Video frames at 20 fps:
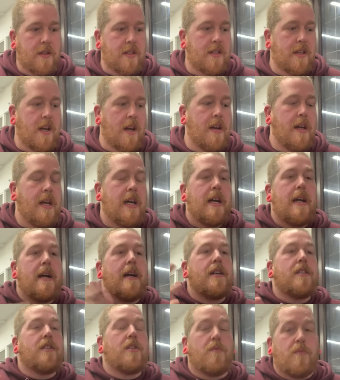So
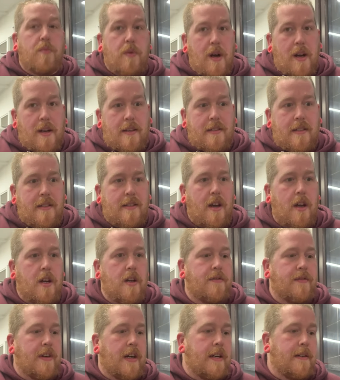the worst is
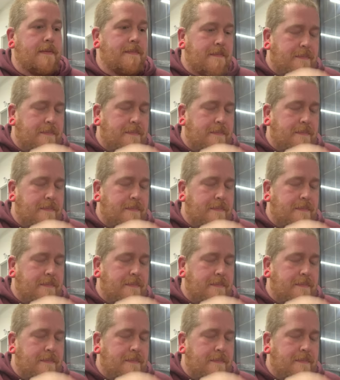over.